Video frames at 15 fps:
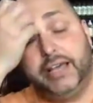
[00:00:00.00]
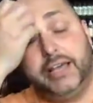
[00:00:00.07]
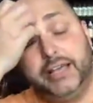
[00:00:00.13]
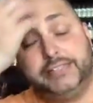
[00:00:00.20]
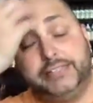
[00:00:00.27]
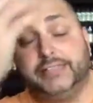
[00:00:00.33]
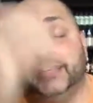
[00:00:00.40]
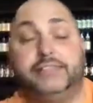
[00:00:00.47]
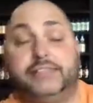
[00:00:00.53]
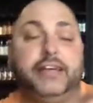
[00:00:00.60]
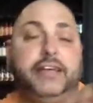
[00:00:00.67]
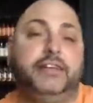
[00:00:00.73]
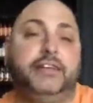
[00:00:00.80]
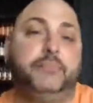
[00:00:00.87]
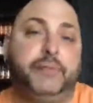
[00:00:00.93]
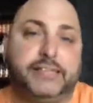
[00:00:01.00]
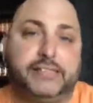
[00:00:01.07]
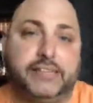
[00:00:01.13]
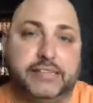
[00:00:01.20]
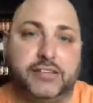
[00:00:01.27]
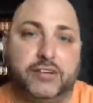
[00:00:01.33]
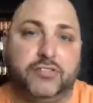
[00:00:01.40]
it's it's in your
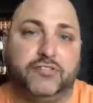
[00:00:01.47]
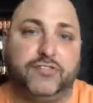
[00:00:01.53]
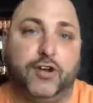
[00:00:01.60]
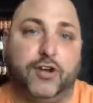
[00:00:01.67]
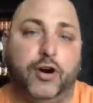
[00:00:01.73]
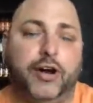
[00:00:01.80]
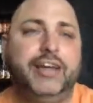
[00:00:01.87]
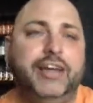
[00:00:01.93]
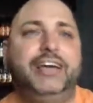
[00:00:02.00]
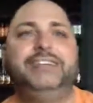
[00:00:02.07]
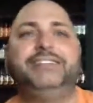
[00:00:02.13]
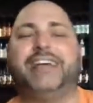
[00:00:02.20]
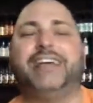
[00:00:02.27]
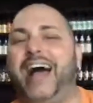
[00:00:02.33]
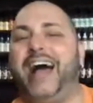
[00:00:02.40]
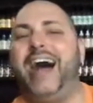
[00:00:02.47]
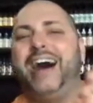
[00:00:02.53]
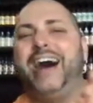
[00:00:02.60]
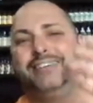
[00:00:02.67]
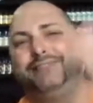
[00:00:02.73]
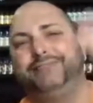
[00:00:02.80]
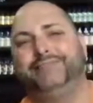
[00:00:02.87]
business on the floor. He's like,
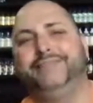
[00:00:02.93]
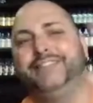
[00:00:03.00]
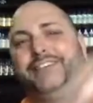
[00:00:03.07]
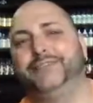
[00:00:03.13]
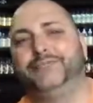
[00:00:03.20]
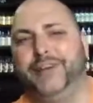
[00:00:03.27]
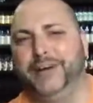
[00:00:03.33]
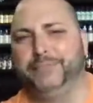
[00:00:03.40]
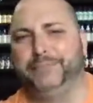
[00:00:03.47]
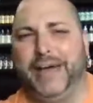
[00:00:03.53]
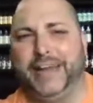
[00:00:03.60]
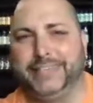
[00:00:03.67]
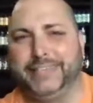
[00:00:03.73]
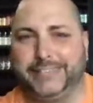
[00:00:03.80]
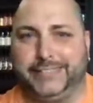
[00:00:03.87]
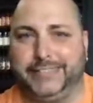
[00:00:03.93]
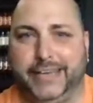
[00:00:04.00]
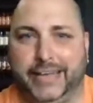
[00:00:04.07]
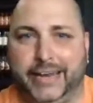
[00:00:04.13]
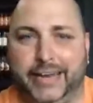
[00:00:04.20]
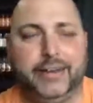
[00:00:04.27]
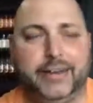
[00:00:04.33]
ah, we're about to just
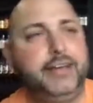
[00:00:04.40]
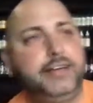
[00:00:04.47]
get it.